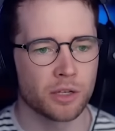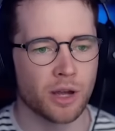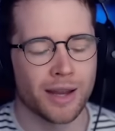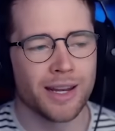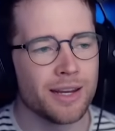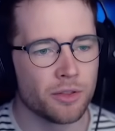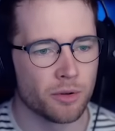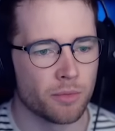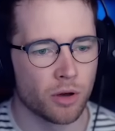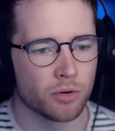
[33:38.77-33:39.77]
I needed them
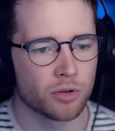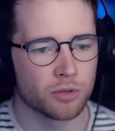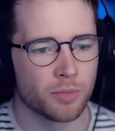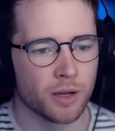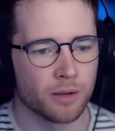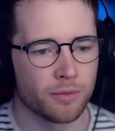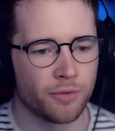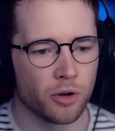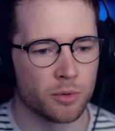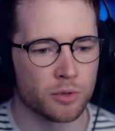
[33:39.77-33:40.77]
though, because my
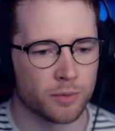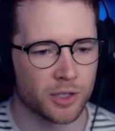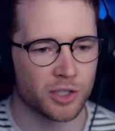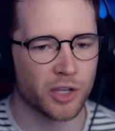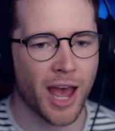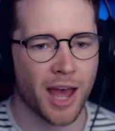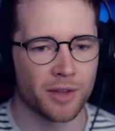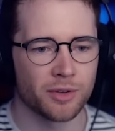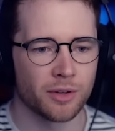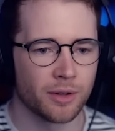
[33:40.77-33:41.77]
followers were
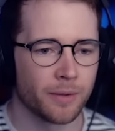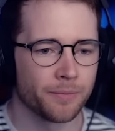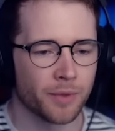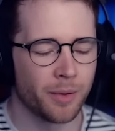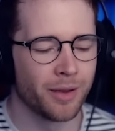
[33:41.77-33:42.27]
sad. I